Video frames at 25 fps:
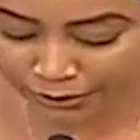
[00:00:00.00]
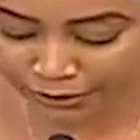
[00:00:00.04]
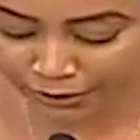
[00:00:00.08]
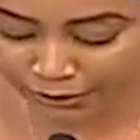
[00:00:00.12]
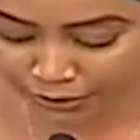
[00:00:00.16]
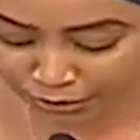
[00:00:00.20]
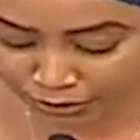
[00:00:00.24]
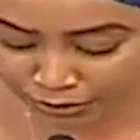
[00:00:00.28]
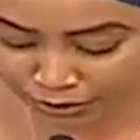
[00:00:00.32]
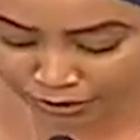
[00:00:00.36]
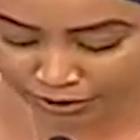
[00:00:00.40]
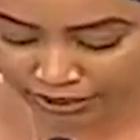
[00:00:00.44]

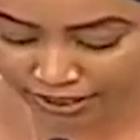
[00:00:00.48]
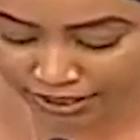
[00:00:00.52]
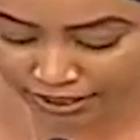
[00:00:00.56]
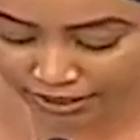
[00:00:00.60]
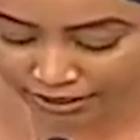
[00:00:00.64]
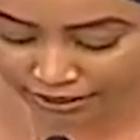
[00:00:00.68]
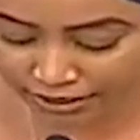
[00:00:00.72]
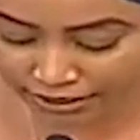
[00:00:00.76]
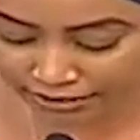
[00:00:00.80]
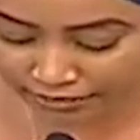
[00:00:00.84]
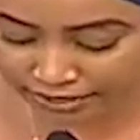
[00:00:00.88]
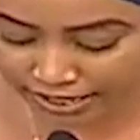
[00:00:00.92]
due to the
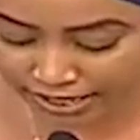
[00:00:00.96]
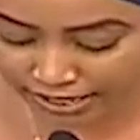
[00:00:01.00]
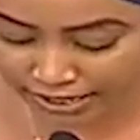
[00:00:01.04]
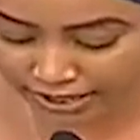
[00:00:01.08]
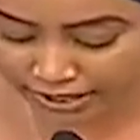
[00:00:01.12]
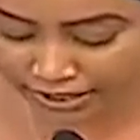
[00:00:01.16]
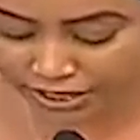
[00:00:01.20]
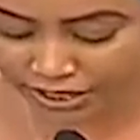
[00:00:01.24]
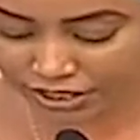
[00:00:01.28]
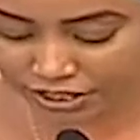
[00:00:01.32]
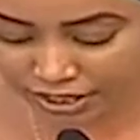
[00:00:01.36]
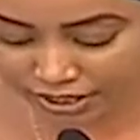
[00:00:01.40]
grievous
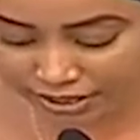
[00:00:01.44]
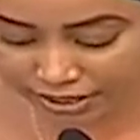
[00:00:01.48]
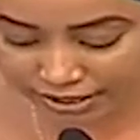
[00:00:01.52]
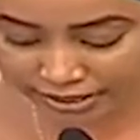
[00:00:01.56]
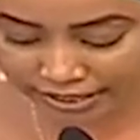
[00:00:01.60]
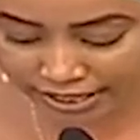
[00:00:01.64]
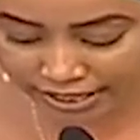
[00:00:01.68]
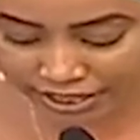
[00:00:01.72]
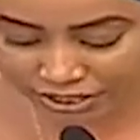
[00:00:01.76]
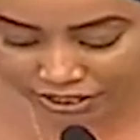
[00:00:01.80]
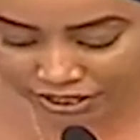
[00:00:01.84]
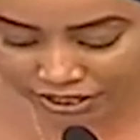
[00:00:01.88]

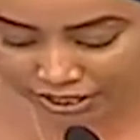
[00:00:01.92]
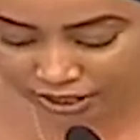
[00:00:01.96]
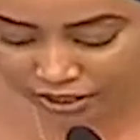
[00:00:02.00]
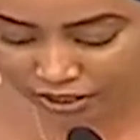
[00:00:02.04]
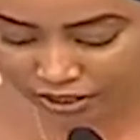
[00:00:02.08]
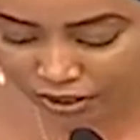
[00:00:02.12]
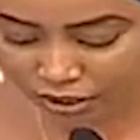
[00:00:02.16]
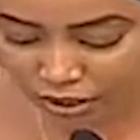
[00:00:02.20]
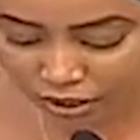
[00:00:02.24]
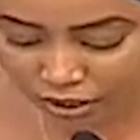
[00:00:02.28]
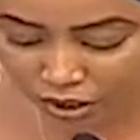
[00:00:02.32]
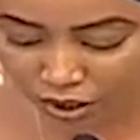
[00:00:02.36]

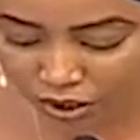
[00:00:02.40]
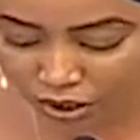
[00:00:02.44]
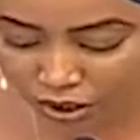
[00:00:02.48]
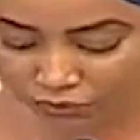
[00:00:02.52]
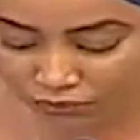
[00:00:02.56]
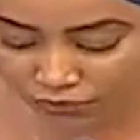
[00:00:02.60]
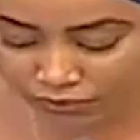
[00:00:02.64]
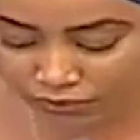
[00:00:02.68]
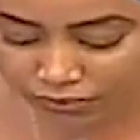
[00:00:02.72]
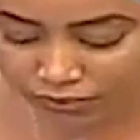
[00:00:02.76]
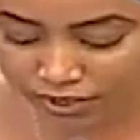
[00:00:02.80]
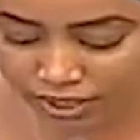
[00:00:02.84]
nature
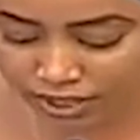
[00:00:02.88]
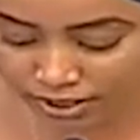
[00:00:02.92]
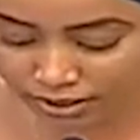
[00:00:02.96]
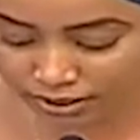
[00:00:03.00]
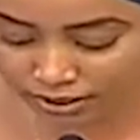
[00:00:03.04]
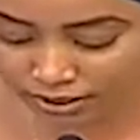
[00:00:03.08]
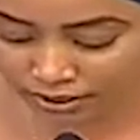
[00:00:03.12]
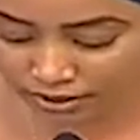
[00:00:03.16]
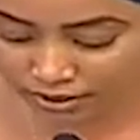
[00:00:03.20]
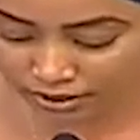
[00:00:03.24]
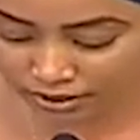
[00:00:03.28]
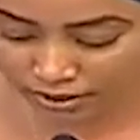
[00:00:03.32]
of
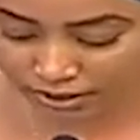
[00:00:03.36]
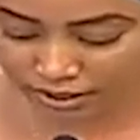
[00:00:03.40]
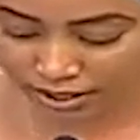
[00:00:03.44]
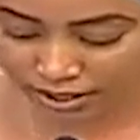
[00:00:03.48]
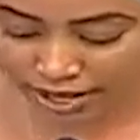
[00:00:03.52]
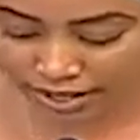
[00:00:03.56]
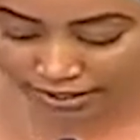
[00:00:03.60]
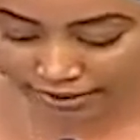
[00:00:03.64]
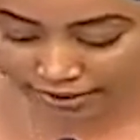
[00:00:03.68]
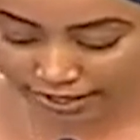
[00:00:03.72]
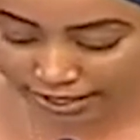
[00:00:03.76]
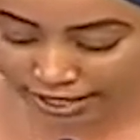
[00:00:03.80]

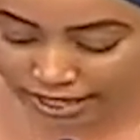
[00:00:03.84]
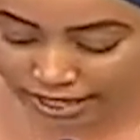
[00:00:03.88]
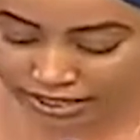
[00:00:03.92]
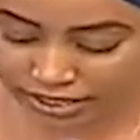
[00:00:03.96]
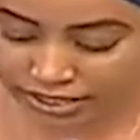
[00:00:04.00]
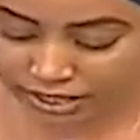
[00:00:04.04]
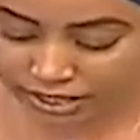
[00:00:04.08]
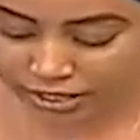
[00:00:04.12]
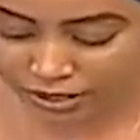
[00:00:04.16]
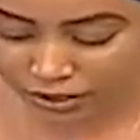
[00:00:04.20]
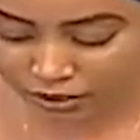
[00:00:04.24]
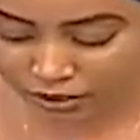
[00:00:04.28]
and the
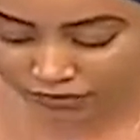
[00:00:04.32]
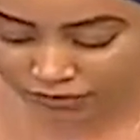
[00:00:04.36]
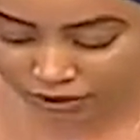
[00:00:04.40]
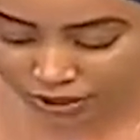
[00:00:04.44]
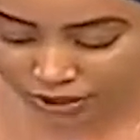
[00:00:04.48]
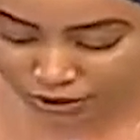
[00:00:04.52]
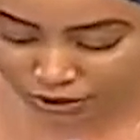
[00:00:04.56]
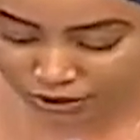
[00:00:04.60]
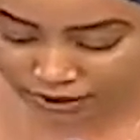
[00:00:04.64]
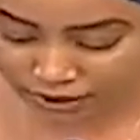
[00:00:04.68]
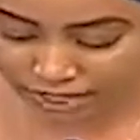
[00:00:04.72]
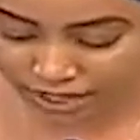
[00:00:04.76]
urgency of the
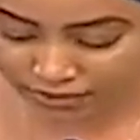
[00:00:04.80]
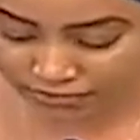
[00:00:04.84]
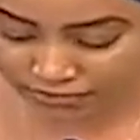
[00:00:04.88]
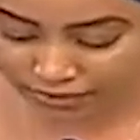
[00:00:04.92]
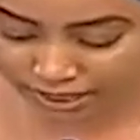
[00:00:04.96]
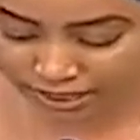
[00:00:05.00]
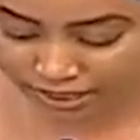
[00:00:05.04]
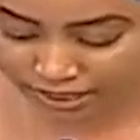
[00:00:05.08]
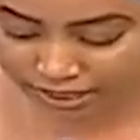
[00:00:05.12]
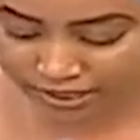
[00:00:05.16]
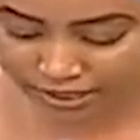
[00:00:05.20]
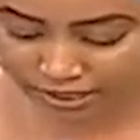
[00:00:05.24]
issues I've
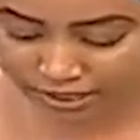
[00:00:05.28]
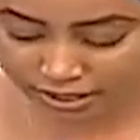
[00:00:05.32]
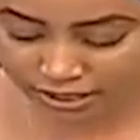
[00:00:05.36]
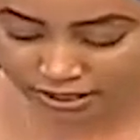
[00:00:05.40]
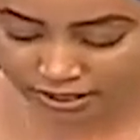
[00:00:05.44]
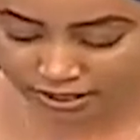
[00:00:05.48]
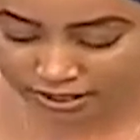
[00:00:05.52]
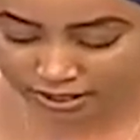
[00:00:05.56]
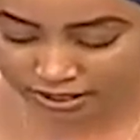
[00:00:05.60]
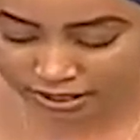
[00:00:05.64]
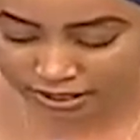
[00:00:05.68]
raised,